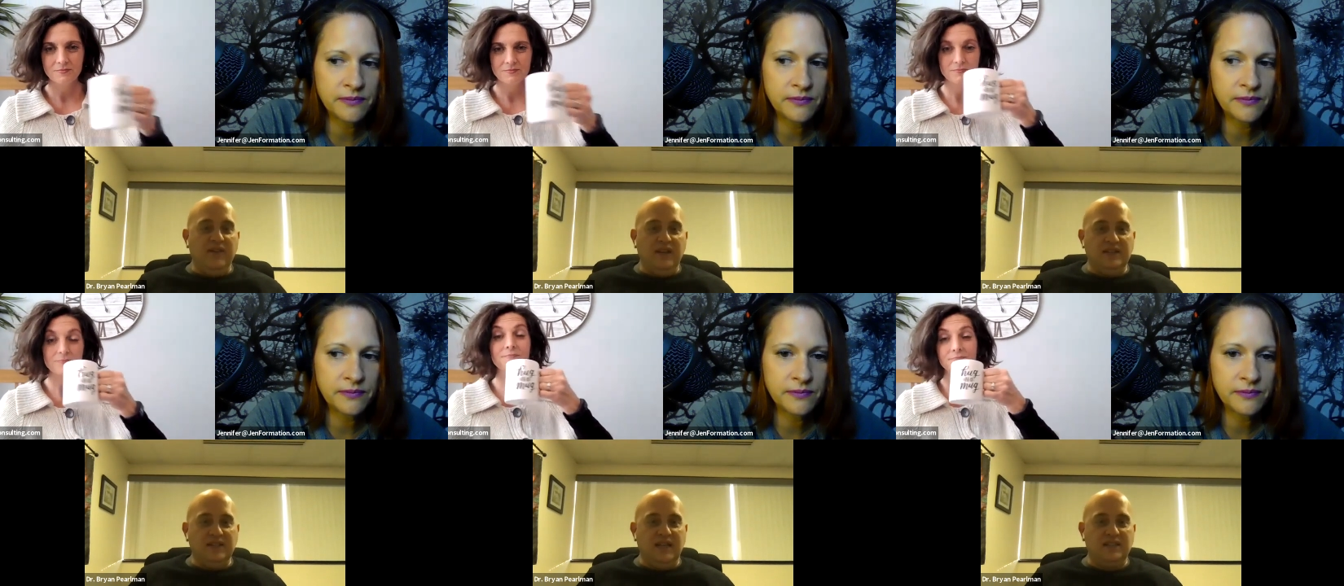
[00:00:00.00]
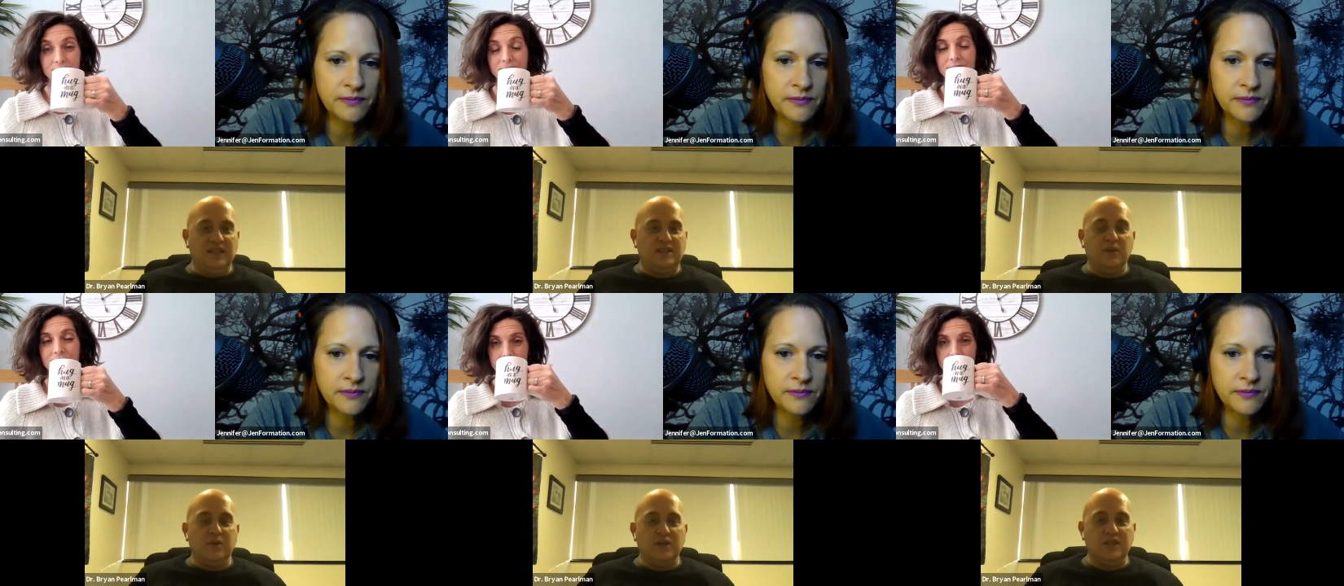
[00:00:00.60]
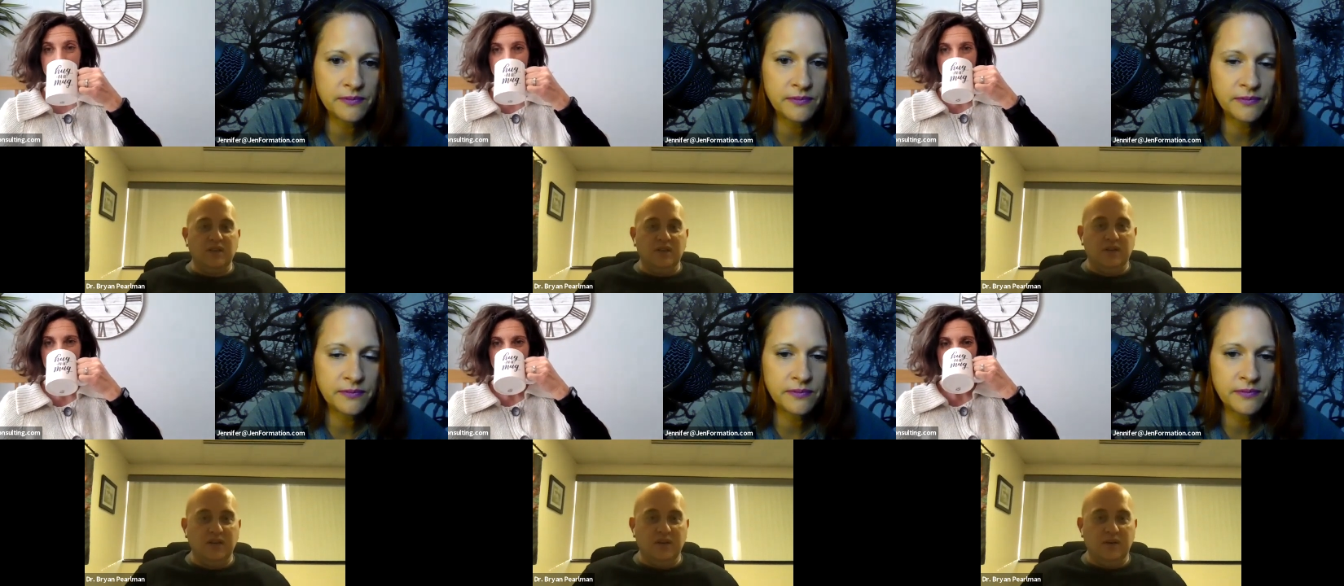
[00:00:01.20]
Speaker 1: And the evidence says that's the
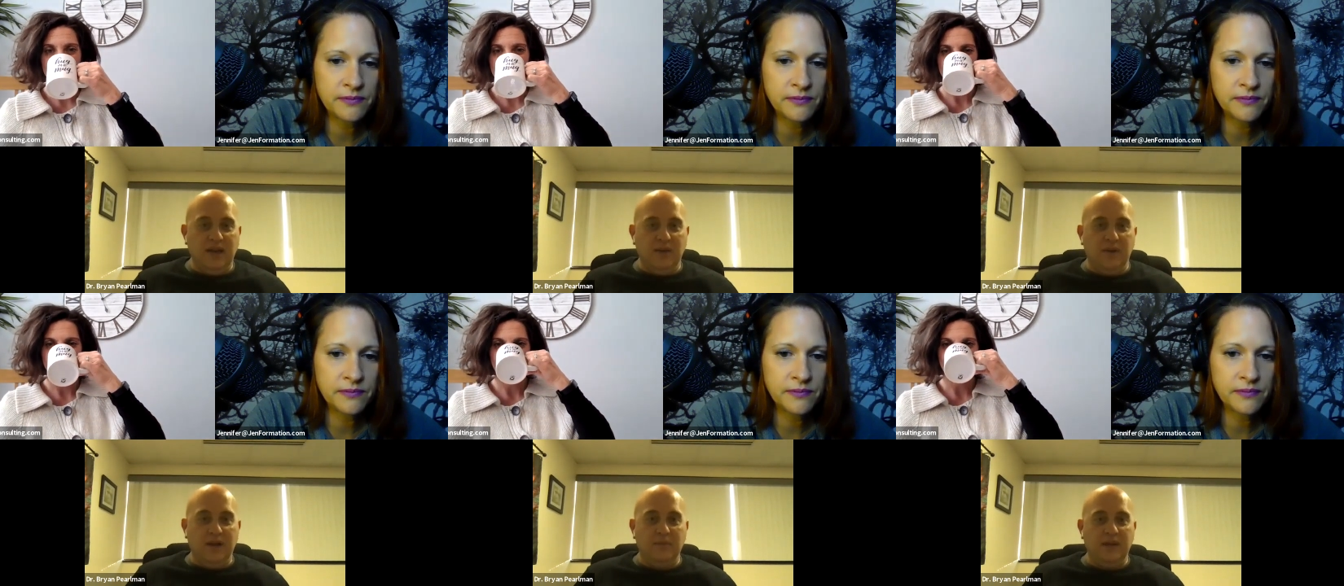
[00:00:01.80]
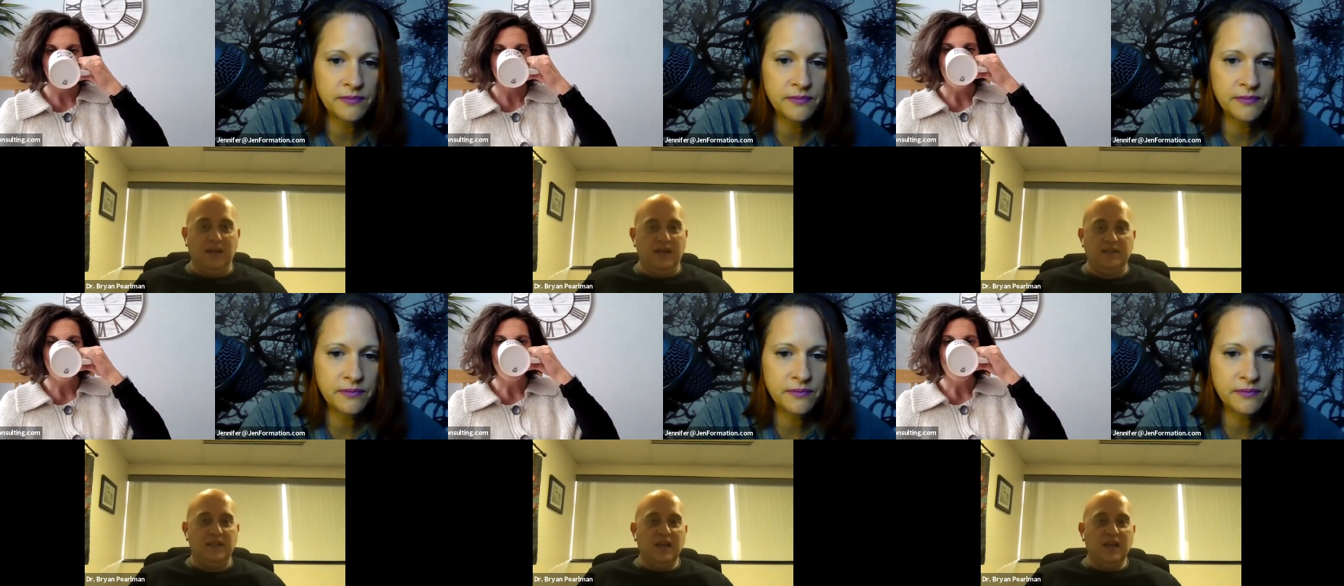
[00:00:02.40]
worst thing you can do anyway,